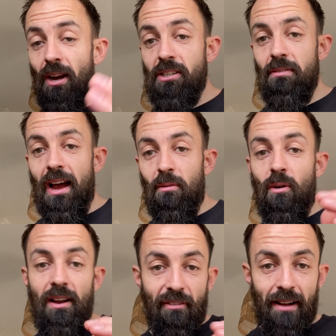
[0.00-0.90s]
I do now,
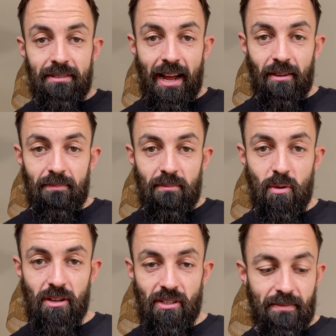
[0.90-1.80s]
what I found out
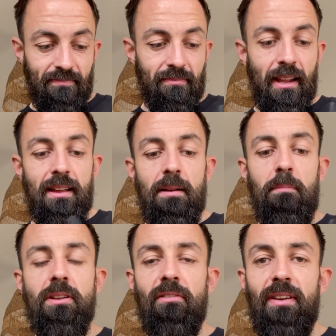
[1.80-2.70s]
was
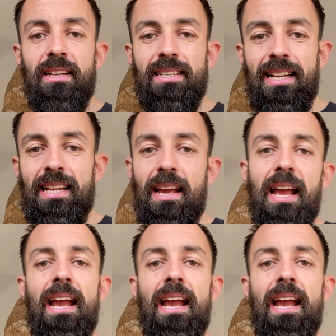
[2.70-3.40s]
putting your fingers in,